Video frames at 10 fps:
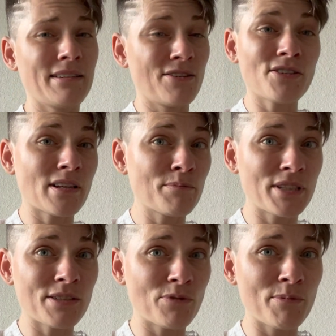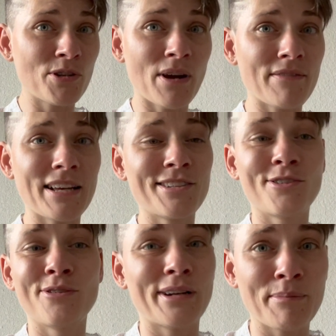There are some cis women who have that
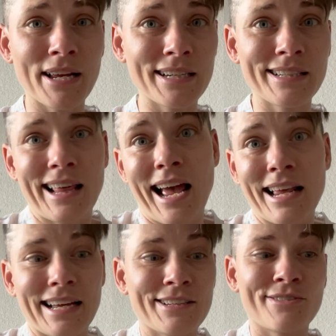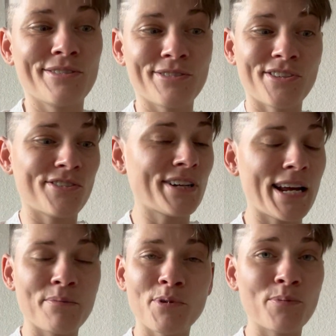too, and I'm not into that. I just know there's a certain
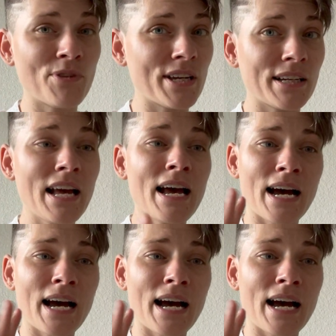kind of boob thing.